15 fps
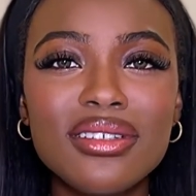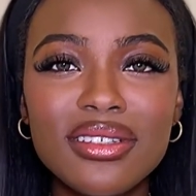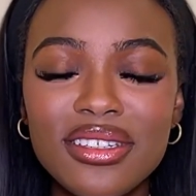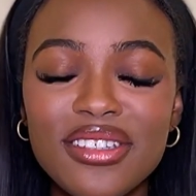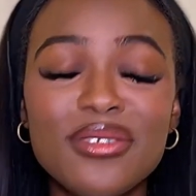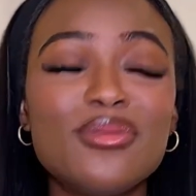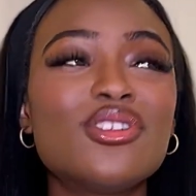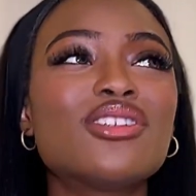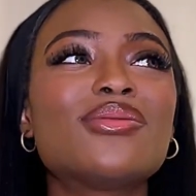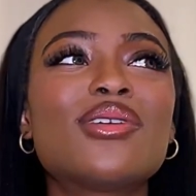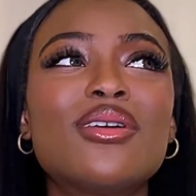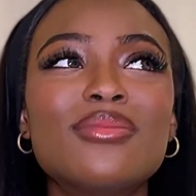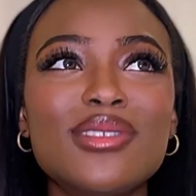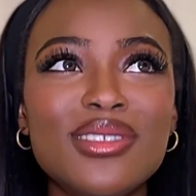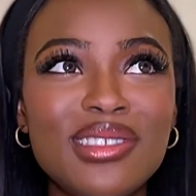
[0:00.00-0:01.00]
It will just be
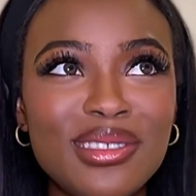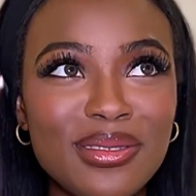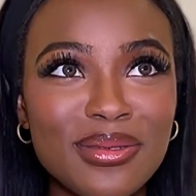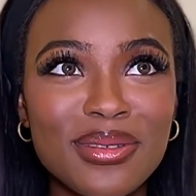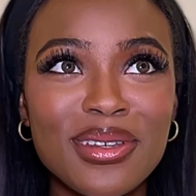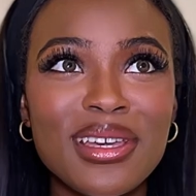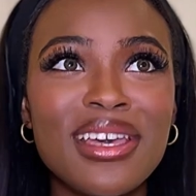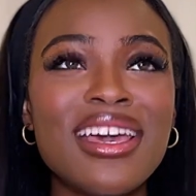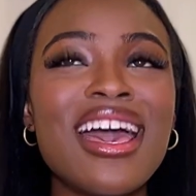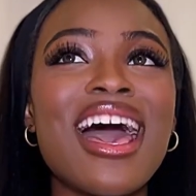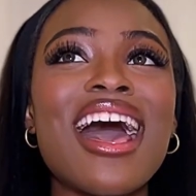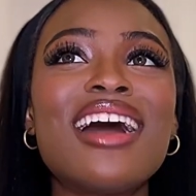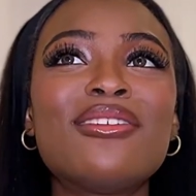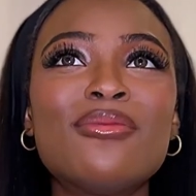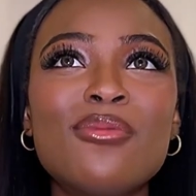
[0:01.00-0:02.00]
coming to you.
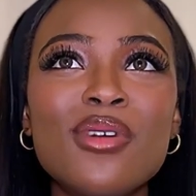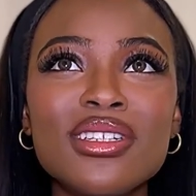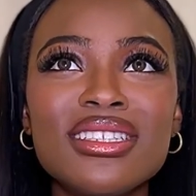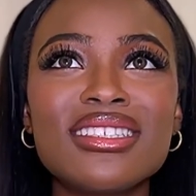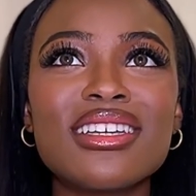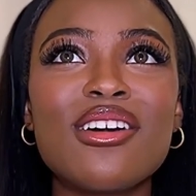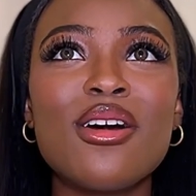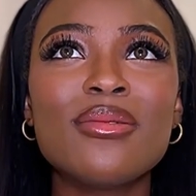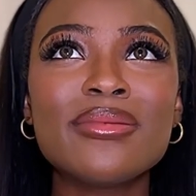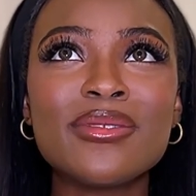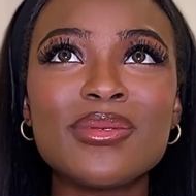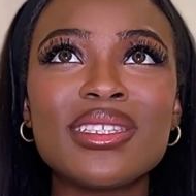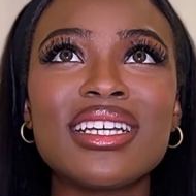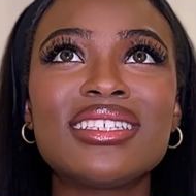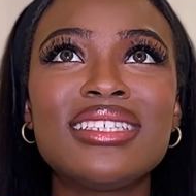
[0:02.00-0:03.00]
And what comes
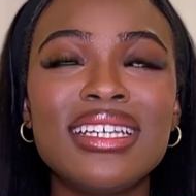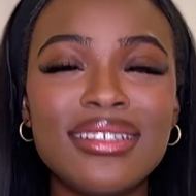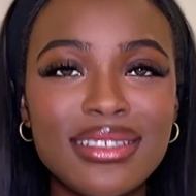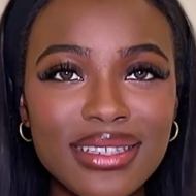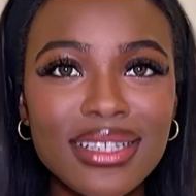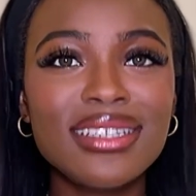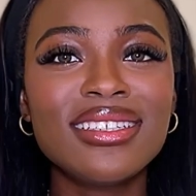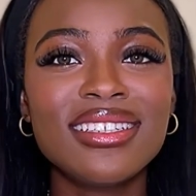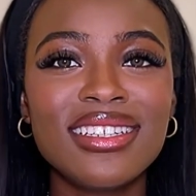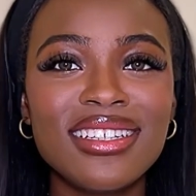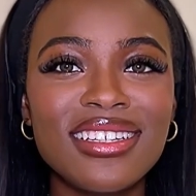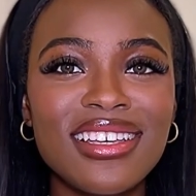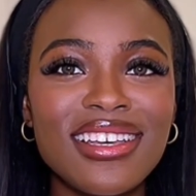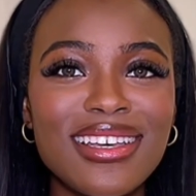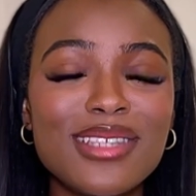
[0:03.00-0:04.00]
with attention,
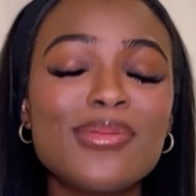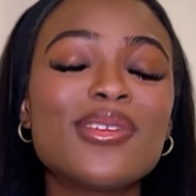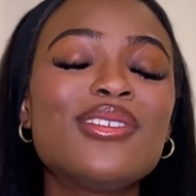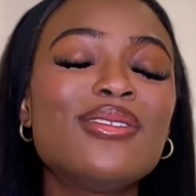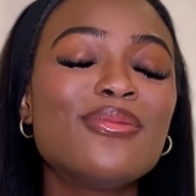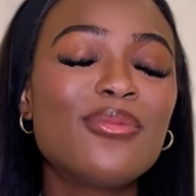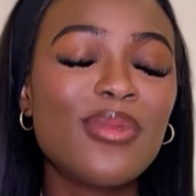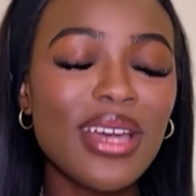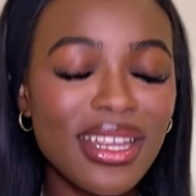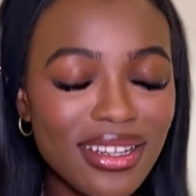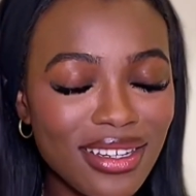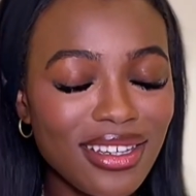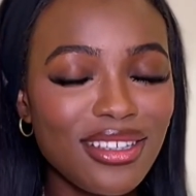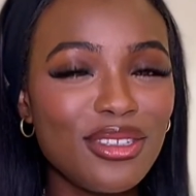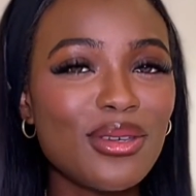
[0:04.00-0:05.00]
especially
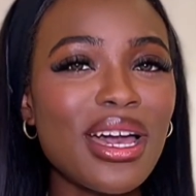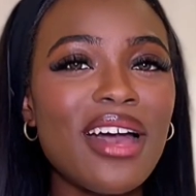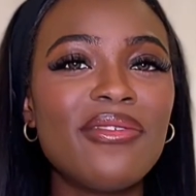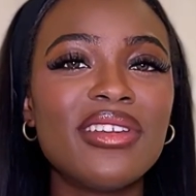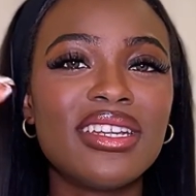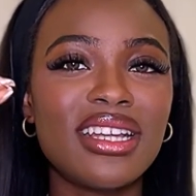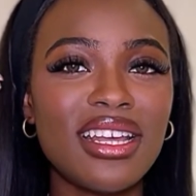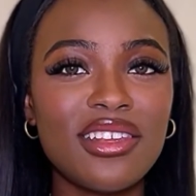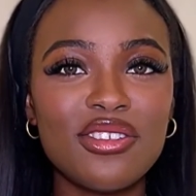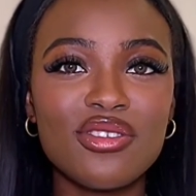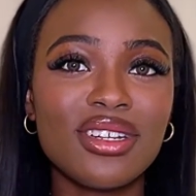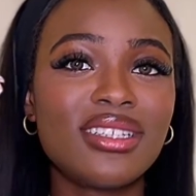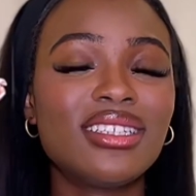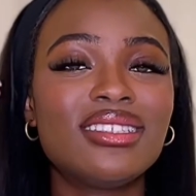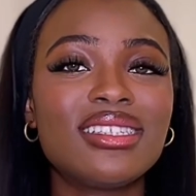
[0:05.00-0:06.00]
when you have a nice
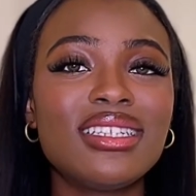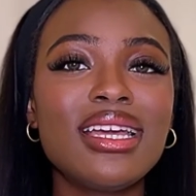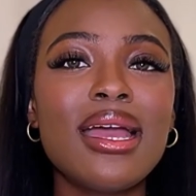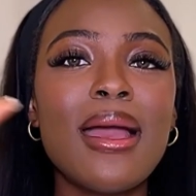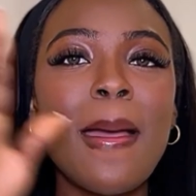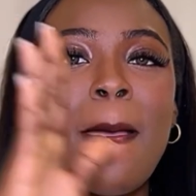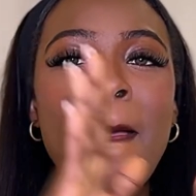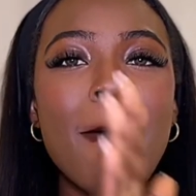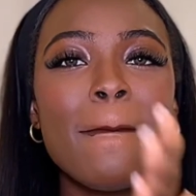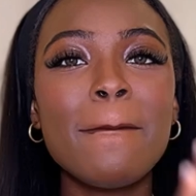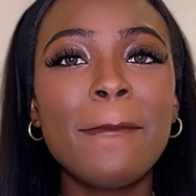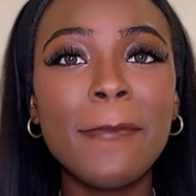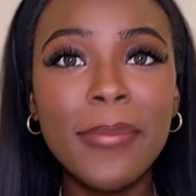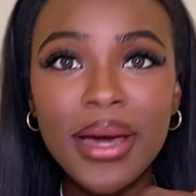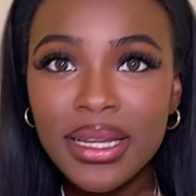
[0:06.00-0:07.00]
strategy?
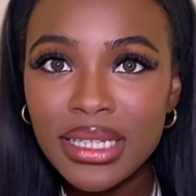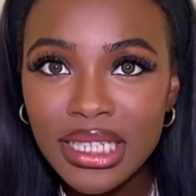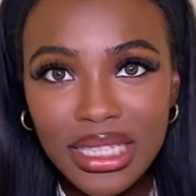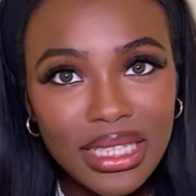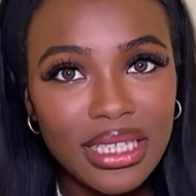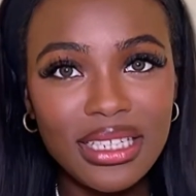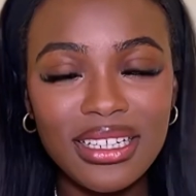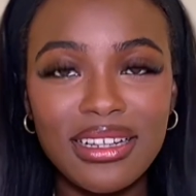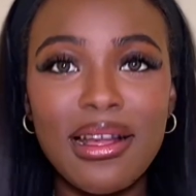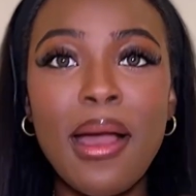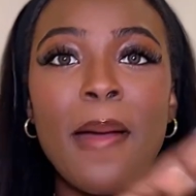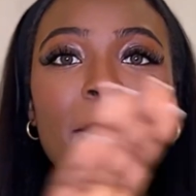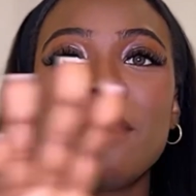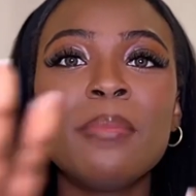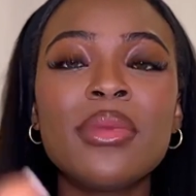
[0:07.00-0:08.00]
Money.
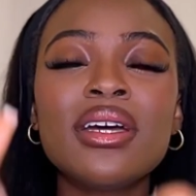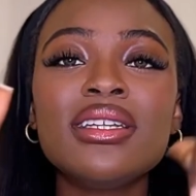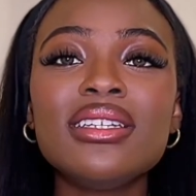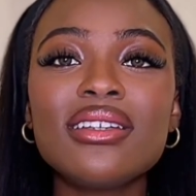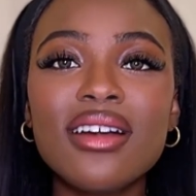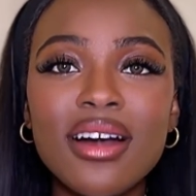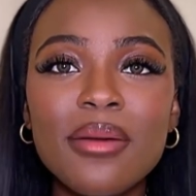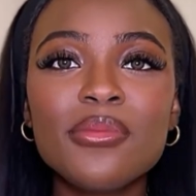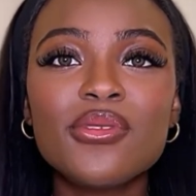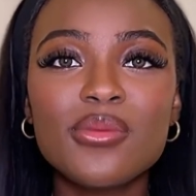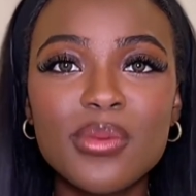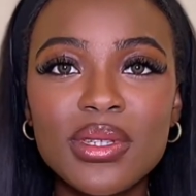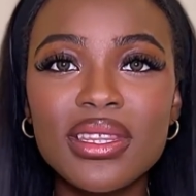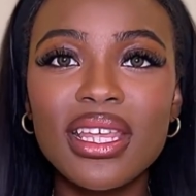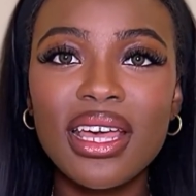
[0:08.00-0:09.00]
Money comes
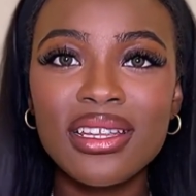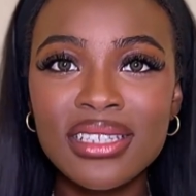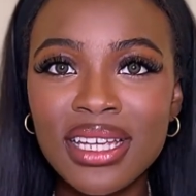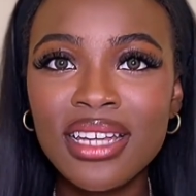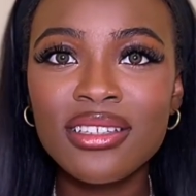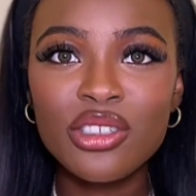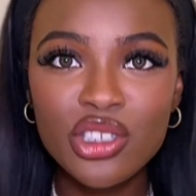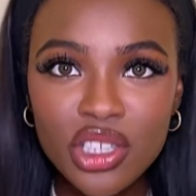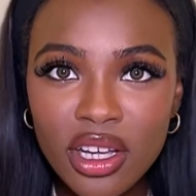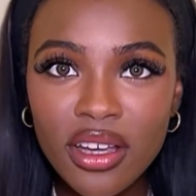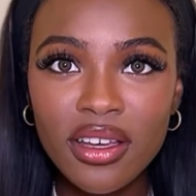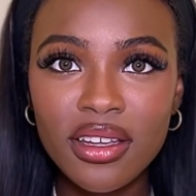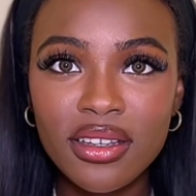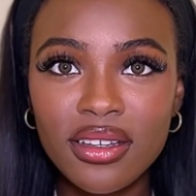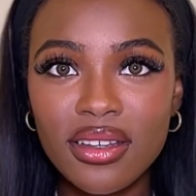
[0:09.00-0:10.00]
with
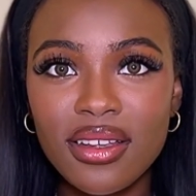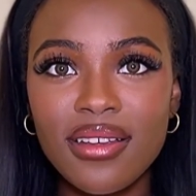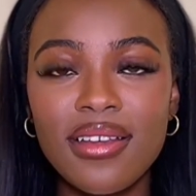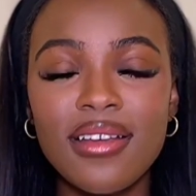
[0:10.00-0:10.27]
attention.